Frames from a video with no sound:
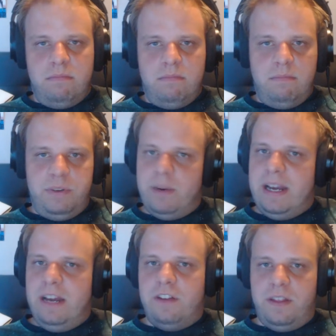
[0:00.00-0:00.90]
between
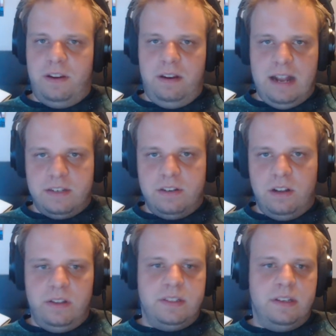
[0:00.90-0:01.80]
each other as
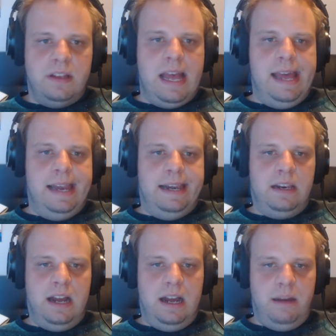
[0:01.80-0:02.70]
adults,
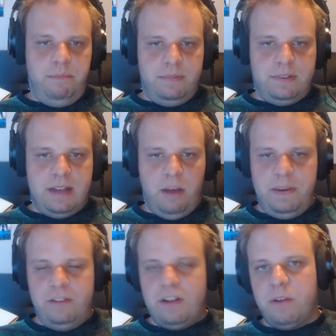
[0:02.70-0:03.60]
and to help
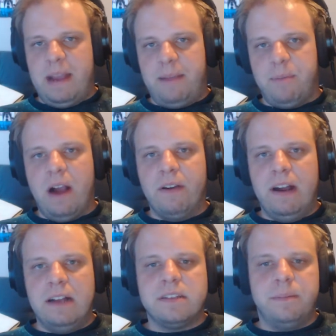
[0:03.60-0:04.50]
each other make
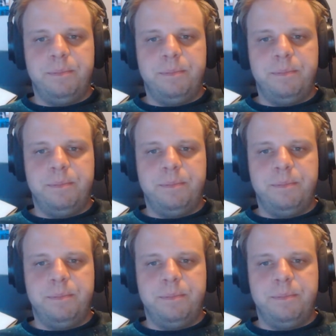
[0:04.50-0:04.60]
progress.